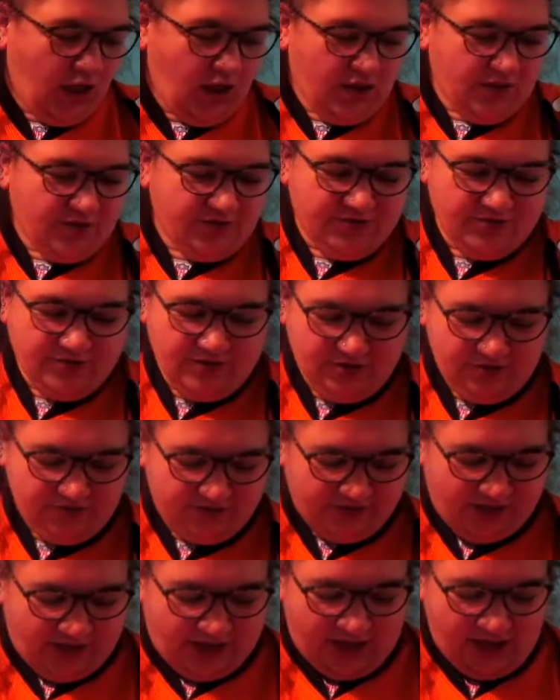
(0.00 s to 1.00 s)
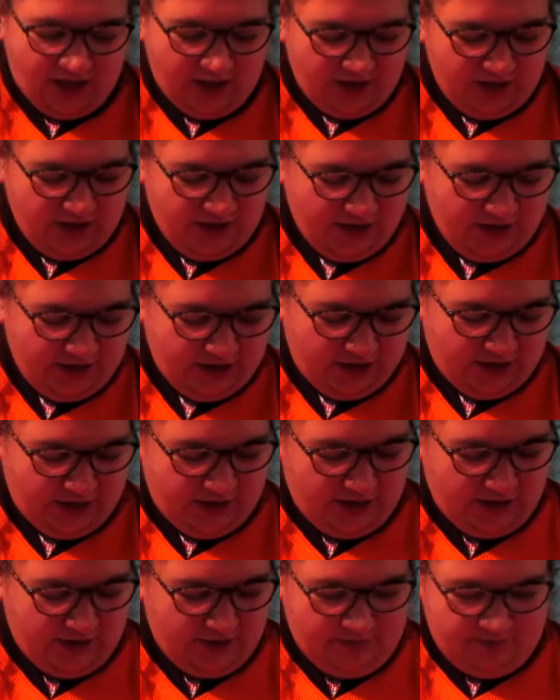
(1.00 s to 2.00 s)
So there's that.
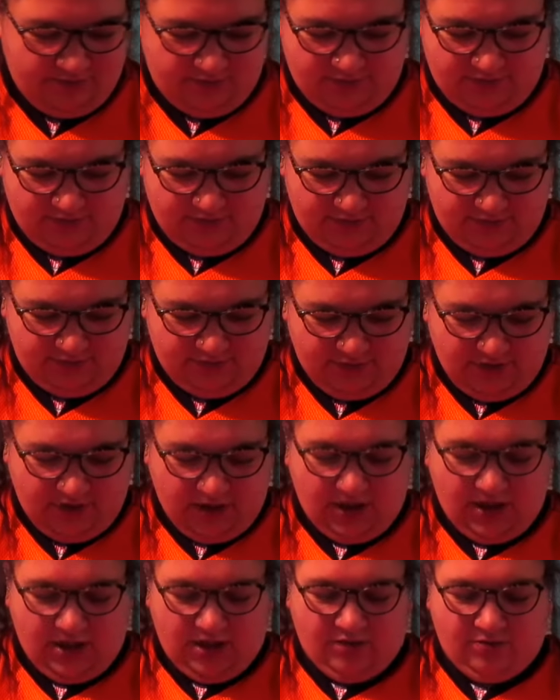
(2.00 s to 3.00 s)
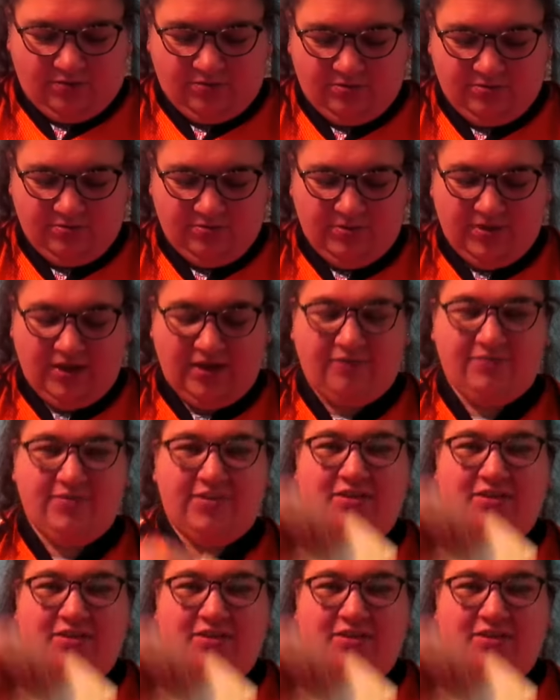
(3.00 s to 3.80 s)
Oh, we have the